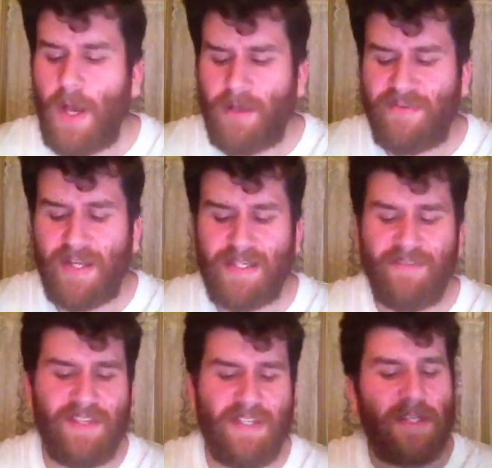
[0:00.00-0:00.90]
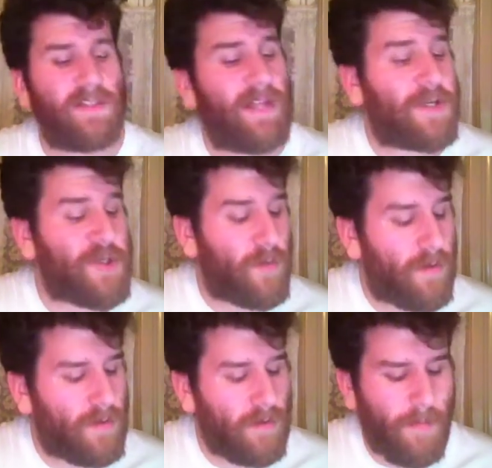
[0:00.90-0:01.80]
You've got gifted,
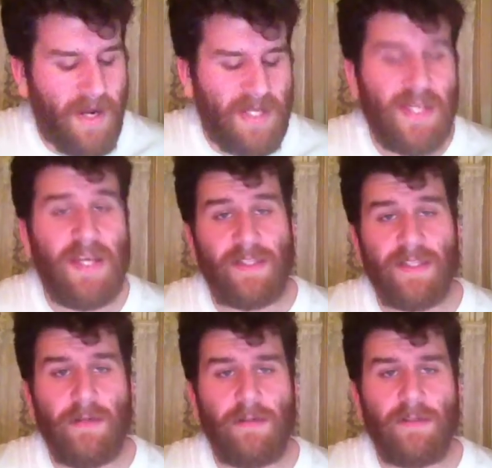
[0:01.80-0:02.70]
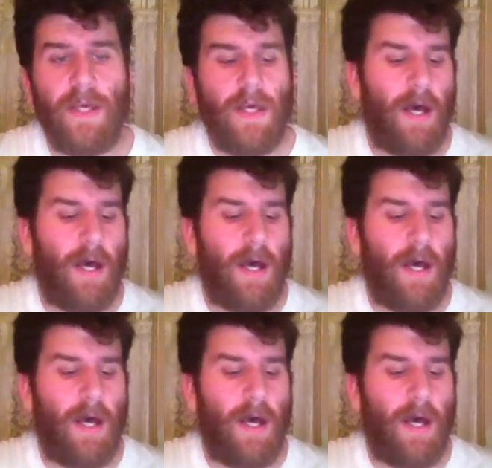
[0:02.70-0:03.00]
intellectual, mighty, and skilled.